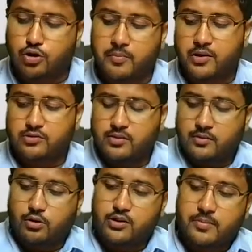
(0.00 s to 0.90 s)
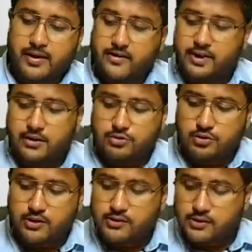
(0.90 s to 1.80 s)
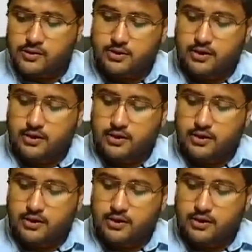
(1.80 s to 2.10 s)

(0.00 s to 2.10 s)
Comment on the matters that you should consider.